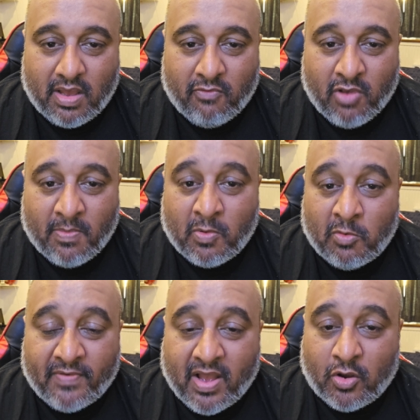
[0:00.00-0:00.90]
a, a
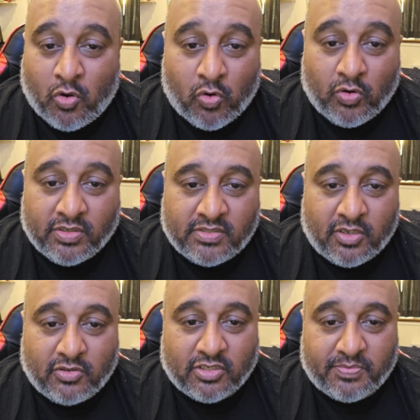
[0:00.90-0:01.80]
rebel without a cause,
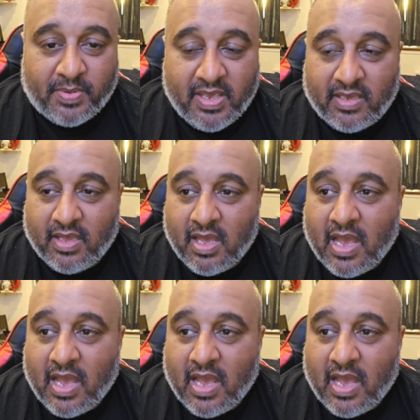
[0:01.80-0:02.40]
so to speak.